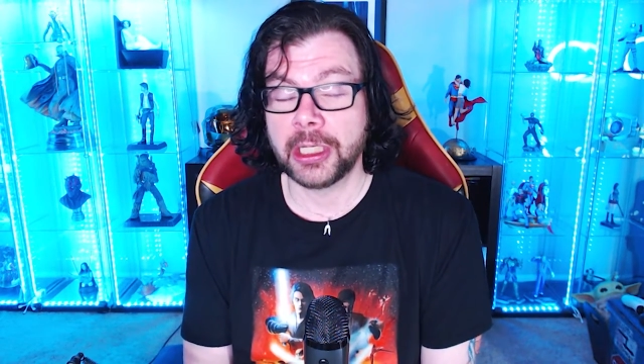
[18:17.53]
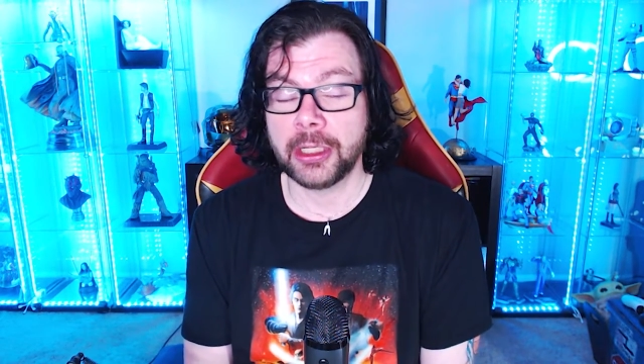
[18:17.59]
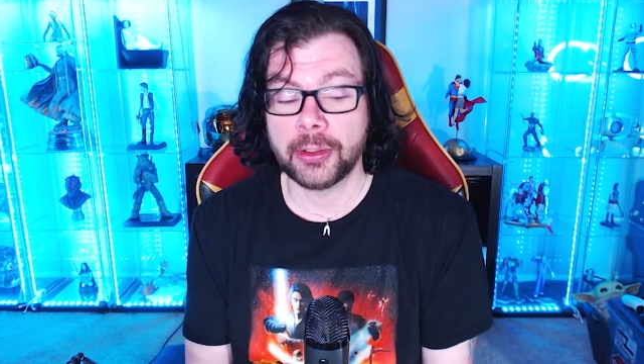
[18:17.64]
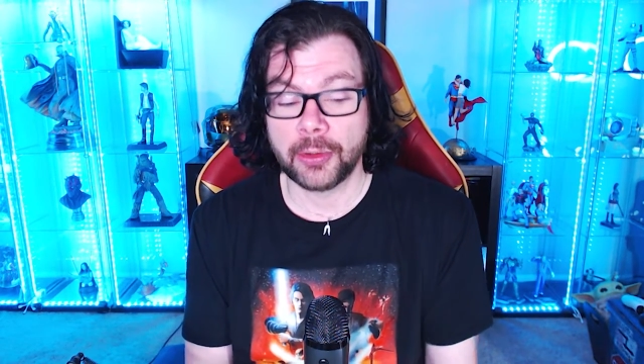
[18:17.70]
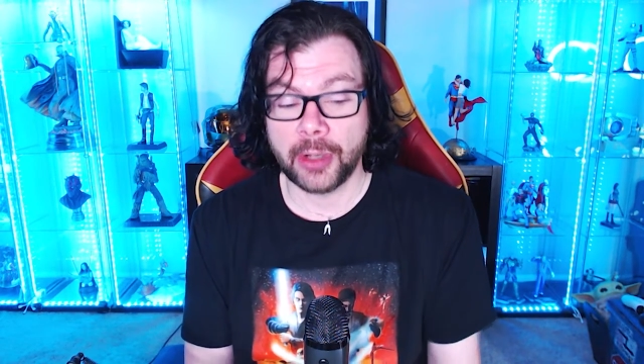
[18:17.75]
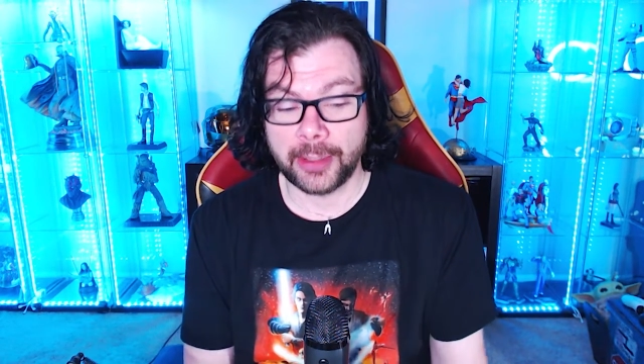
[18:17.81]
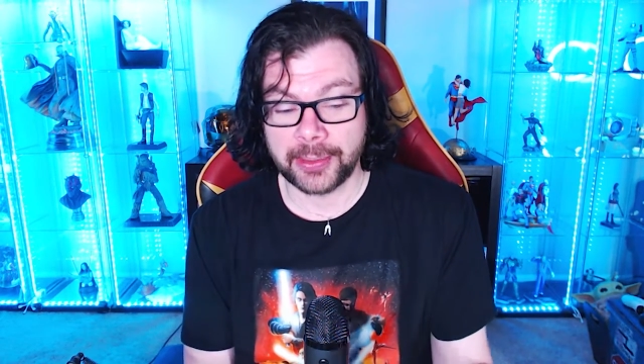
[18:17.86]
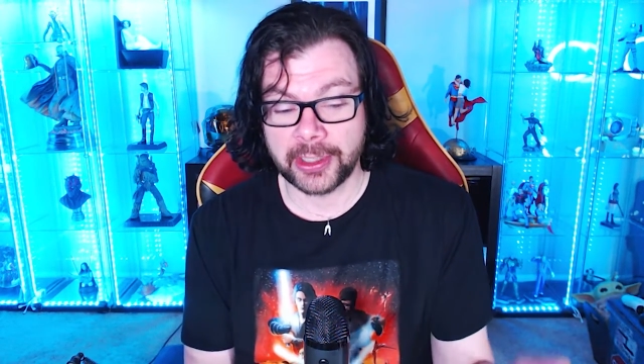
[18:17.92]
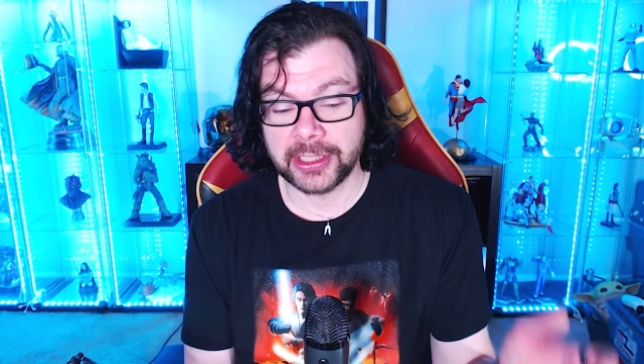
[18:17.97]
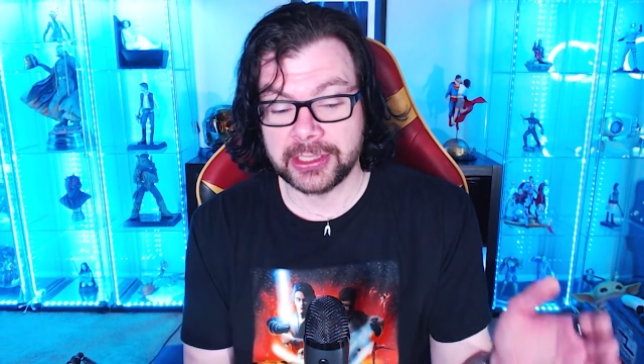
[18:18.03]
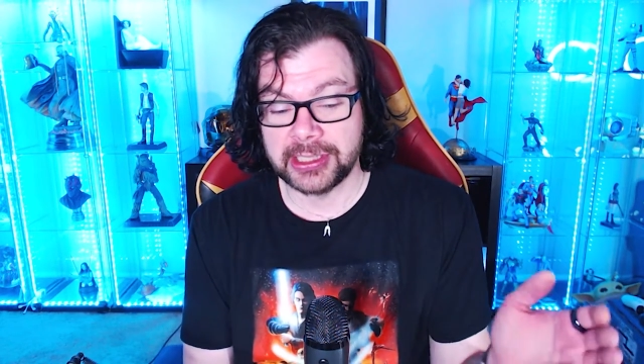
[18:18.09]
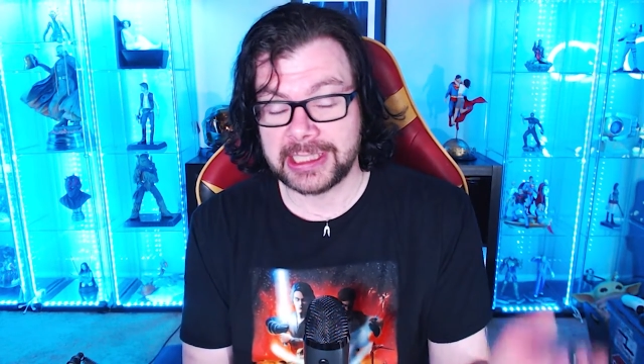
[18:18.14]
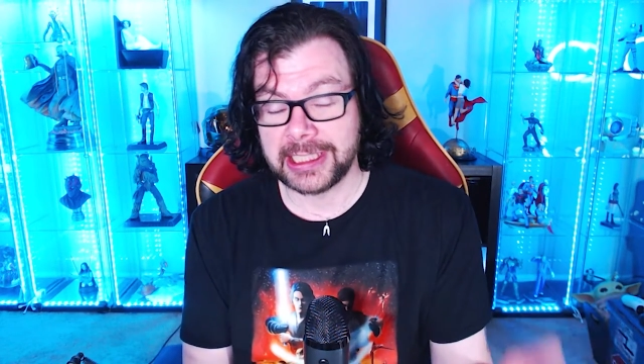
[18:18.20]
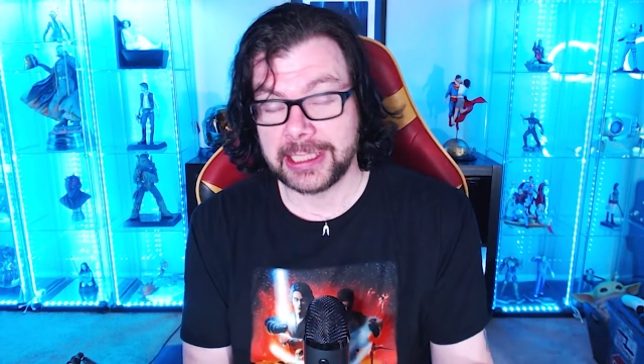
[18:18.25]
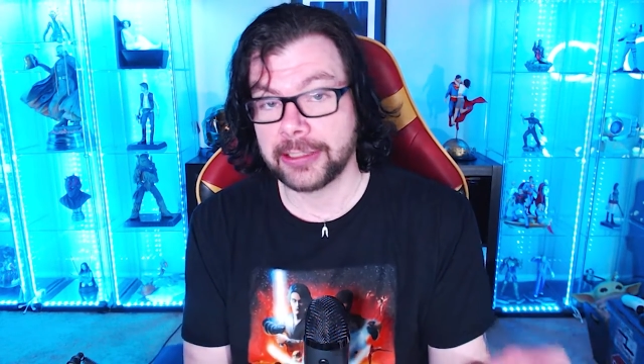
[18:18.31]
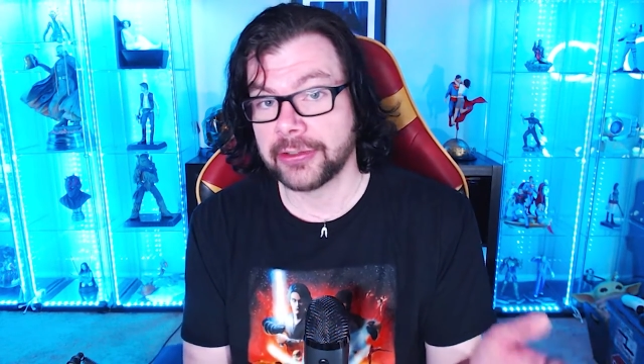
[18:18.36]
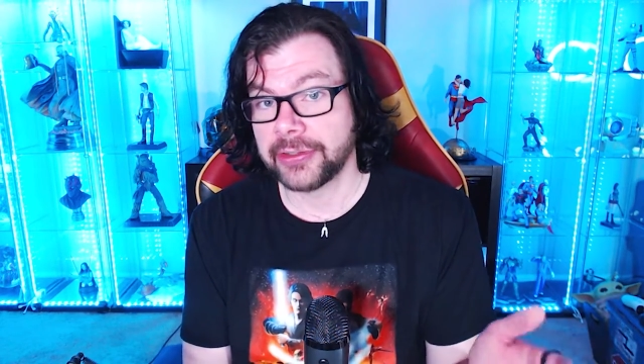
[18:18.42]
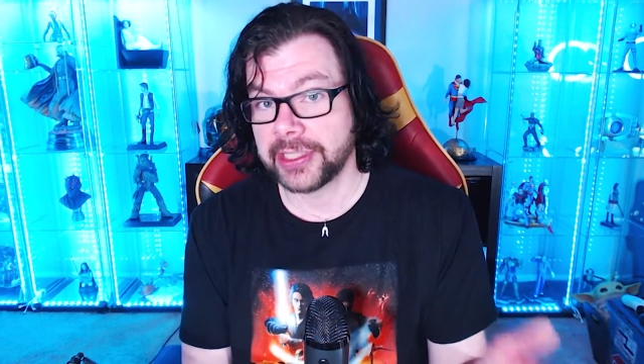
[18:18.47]
Oh, I'm going to
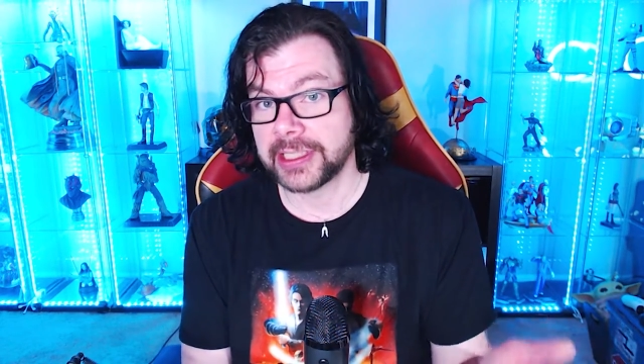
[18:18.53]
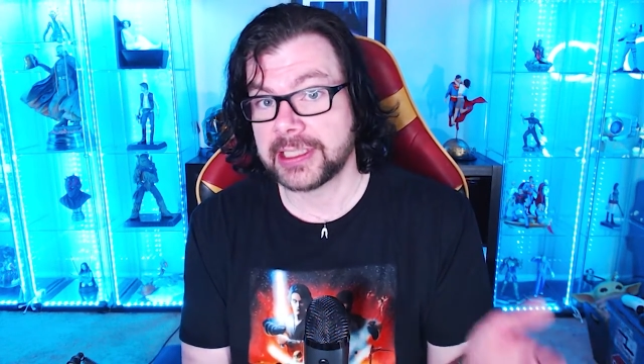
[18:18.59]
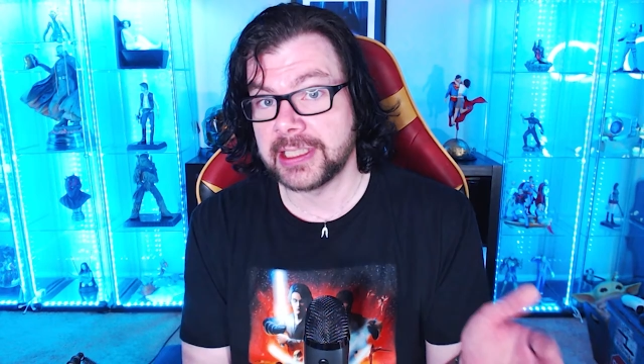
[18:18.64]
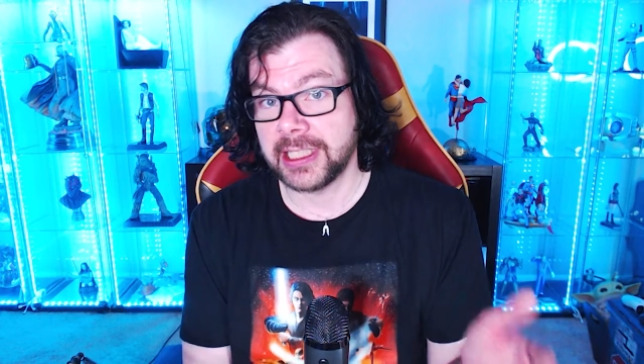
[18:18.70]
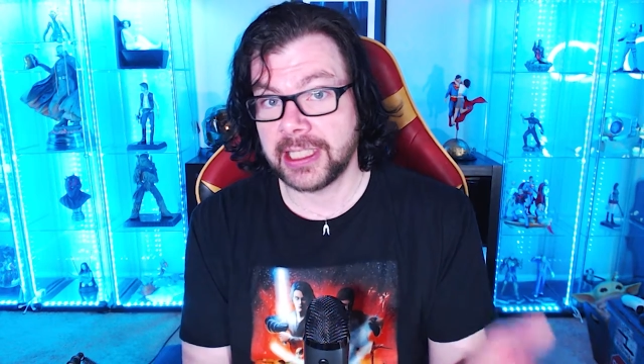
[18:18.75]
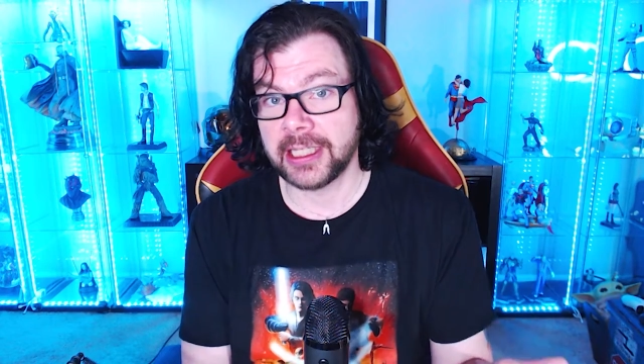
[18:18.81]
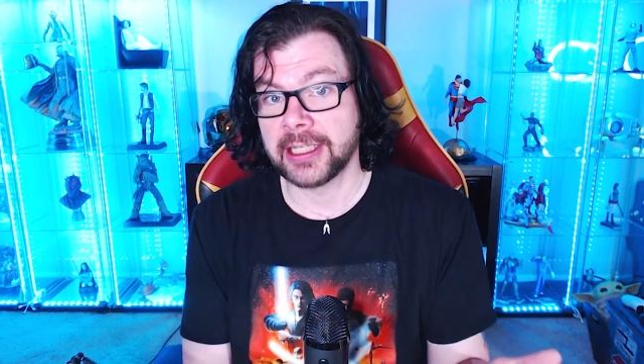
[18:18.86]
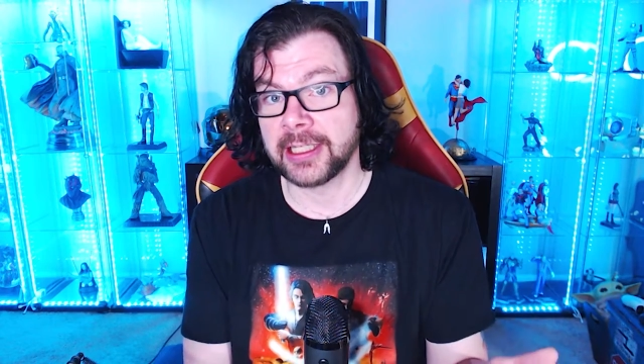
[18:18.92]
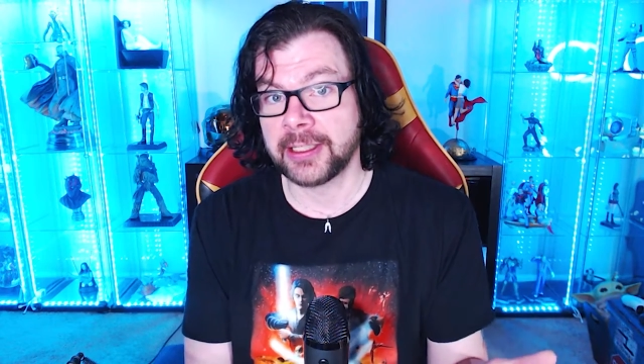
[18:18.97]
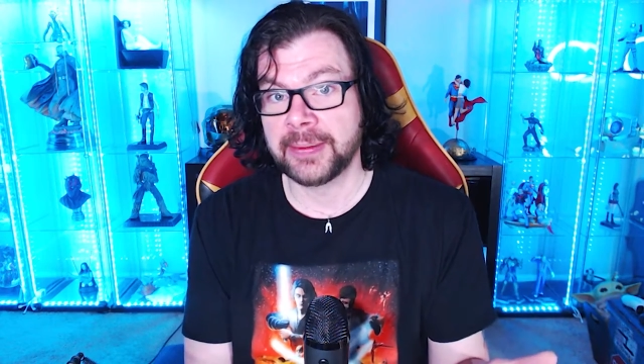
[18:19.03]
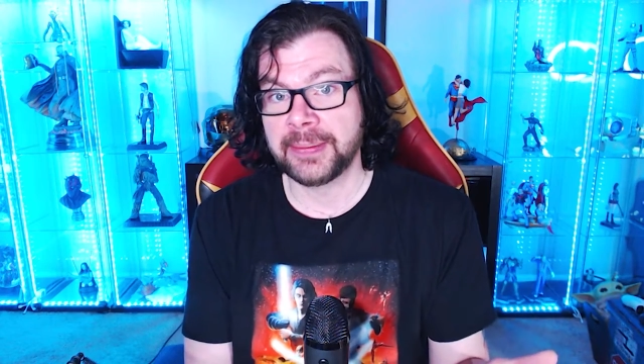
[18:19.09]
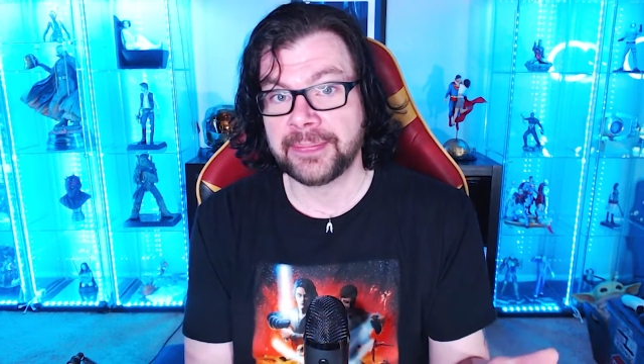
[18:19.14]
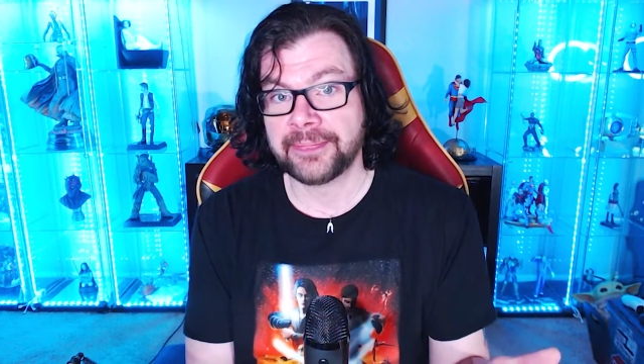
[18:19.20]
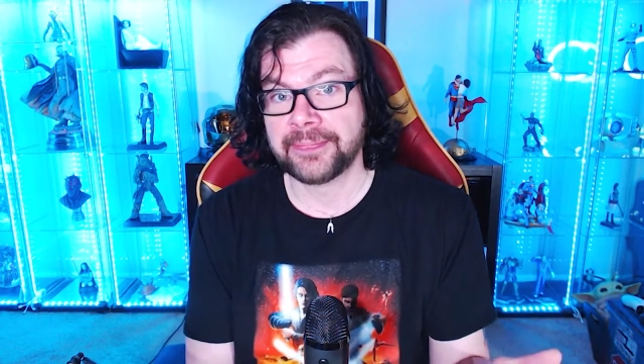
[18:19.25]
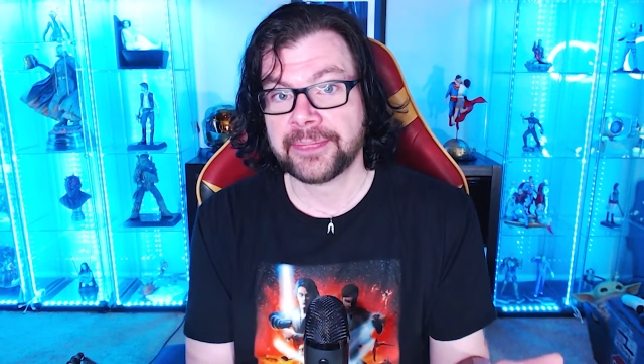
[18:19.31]
steal this kid